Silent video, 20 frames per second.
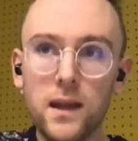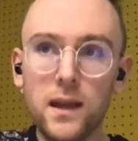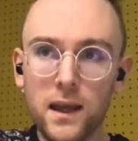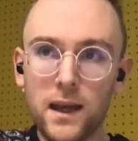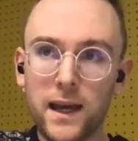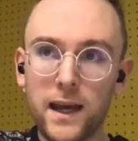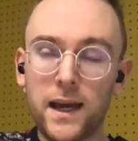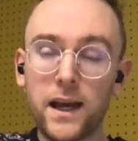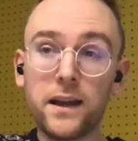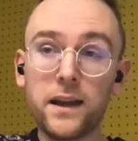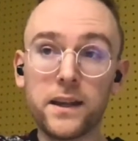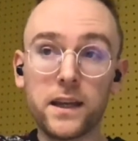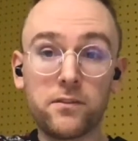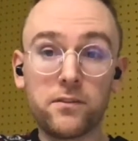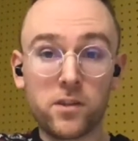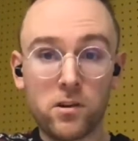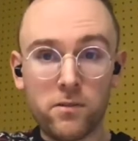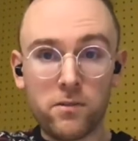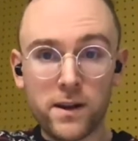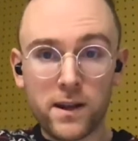And if
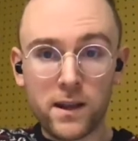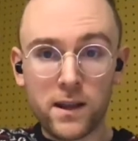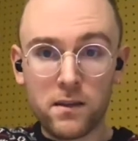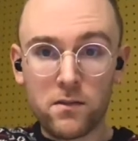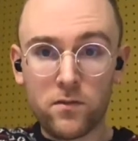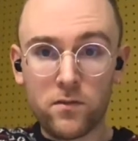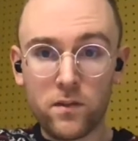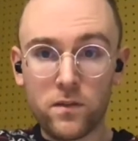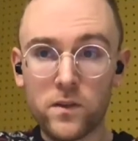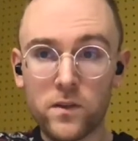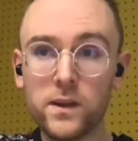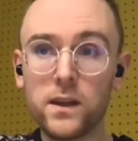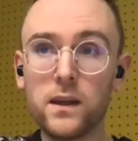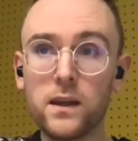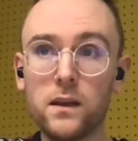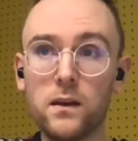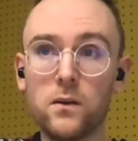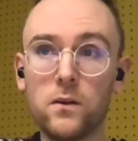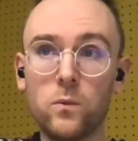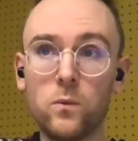they're ready for funding,
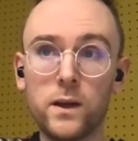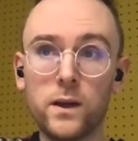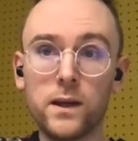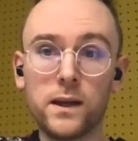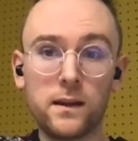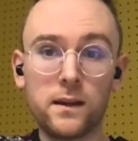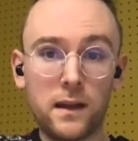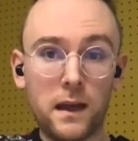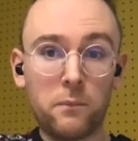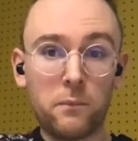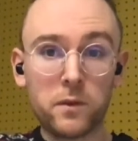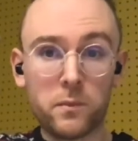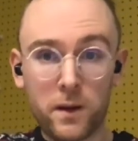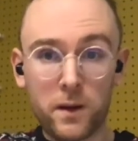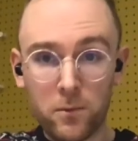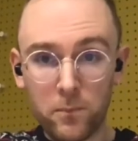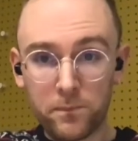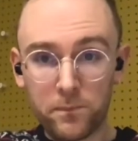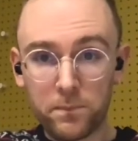we can help them out.